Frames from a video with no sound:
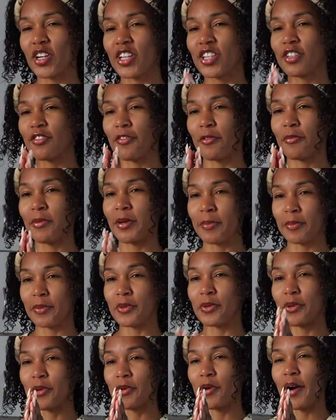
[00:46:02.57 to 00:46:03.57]
it's for
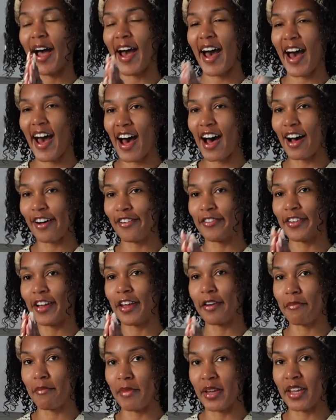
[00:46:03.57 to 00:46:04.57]
people who have
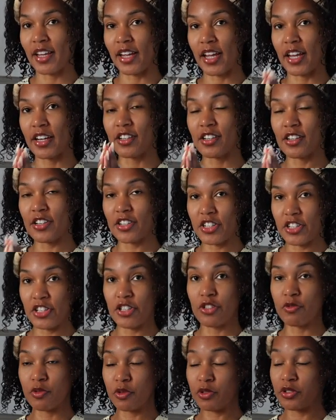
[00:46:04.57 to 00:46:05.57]
and make and
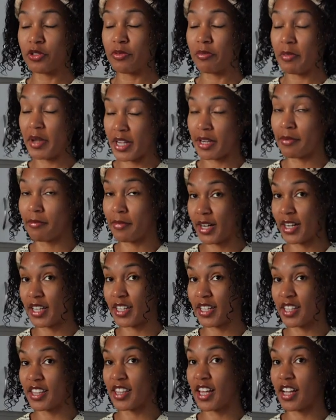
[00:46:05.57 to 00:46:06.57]
continue to make
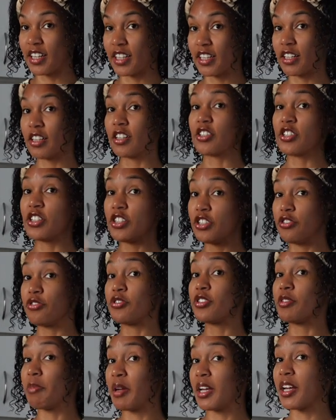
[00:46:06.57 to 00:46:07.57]
money that can continue
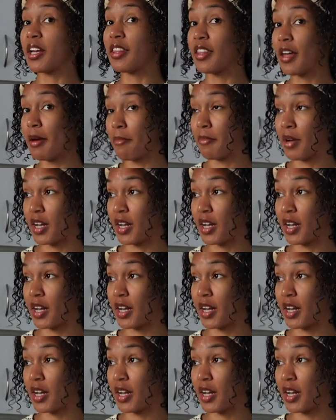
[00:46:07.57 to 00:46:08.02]
to make them